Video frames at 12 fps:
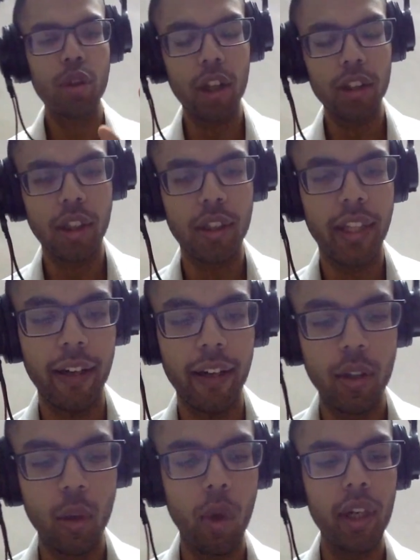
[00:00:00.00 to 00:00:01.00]
thoughts on
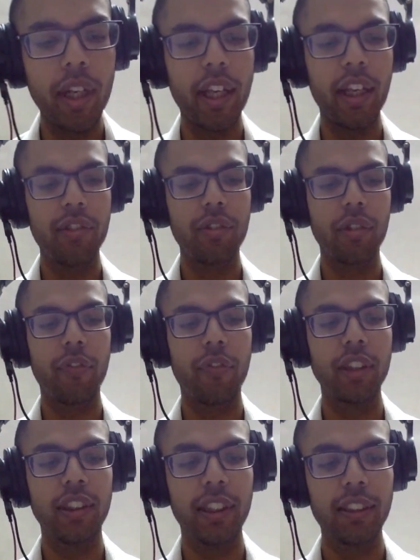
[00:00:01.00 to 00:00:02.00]
that. The one is,
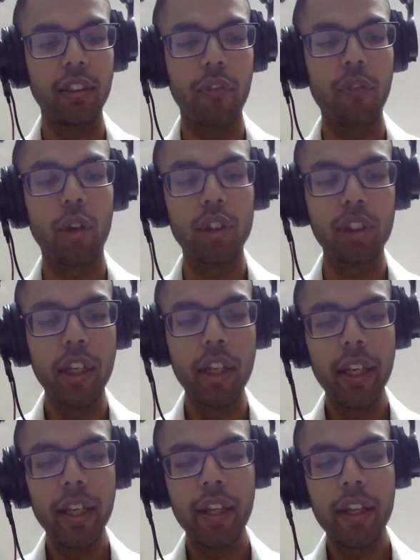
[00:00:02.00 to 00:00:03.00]
first is, of course,
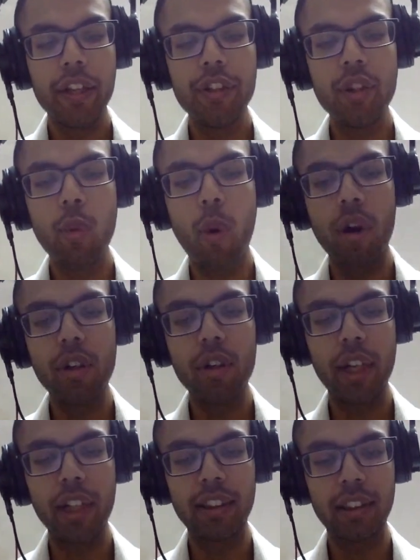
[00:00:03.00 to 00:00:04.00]

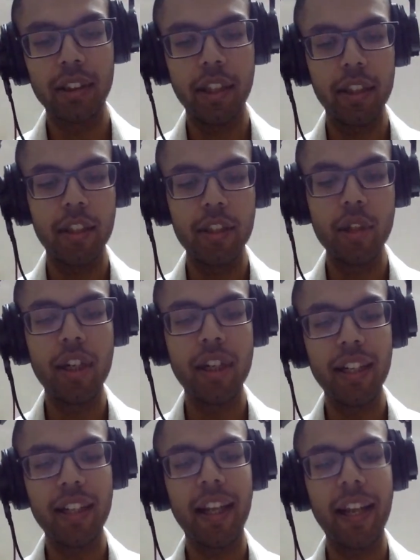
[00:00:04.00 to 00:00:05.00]
you're
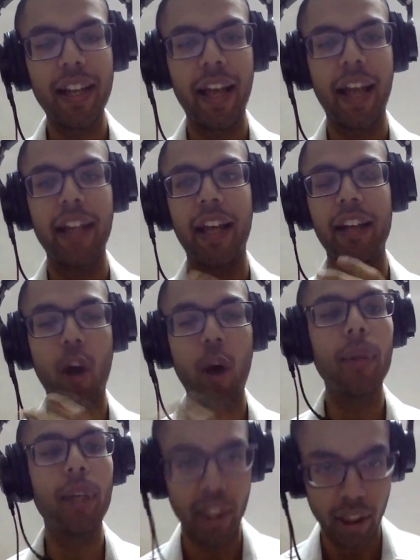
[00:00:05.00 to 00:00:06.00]
detecting an
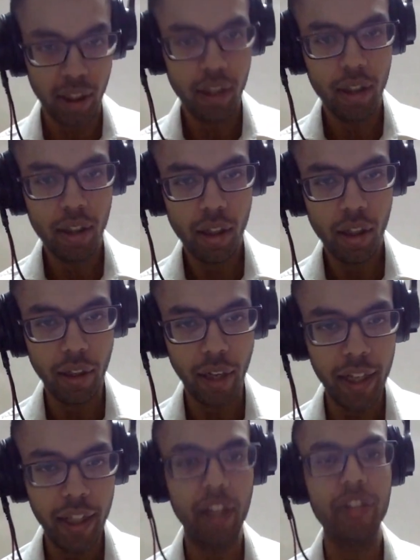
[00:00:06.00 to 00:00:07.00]
anomaly,
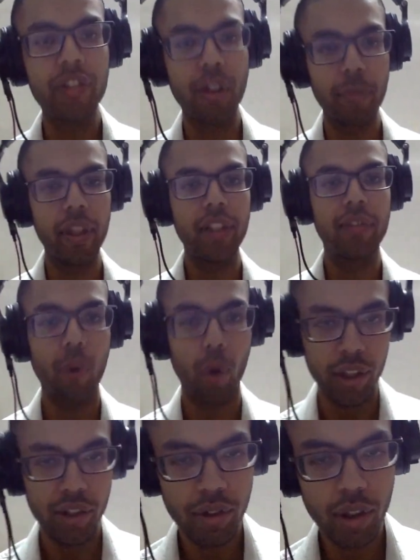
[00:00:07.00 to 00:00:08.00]
right, in somebody's
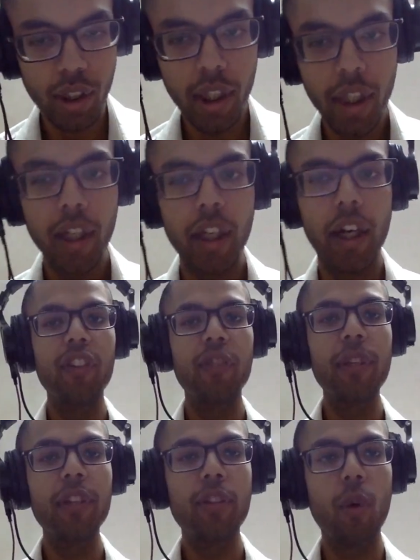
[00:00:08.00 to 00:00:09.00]
voice, which
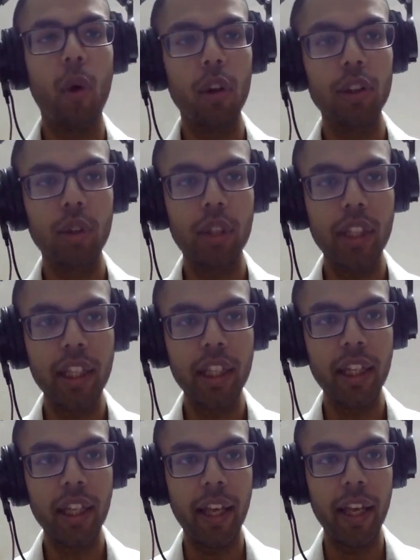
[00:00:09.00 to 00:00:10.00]
means you also
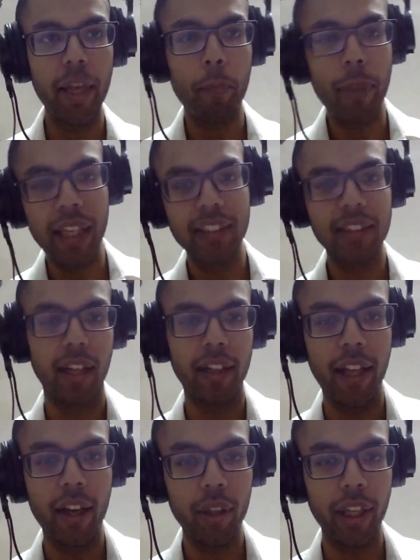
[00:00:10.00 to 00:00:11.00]
need a
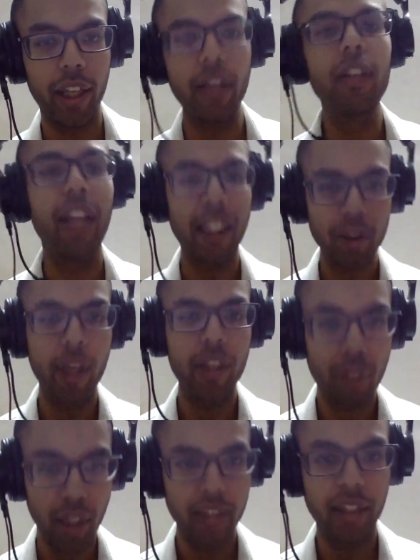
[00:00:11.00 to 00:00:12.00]
baseline. Like, okay, that's why
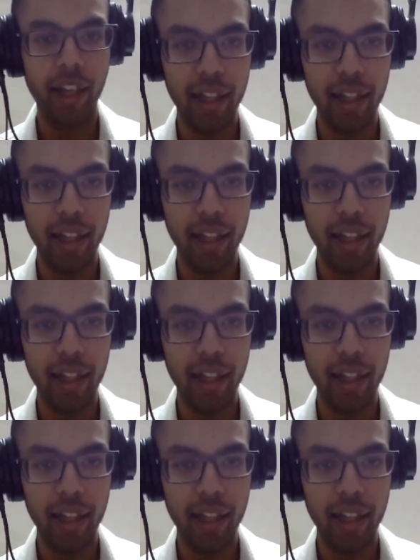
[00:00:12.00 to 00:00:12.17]
you collect the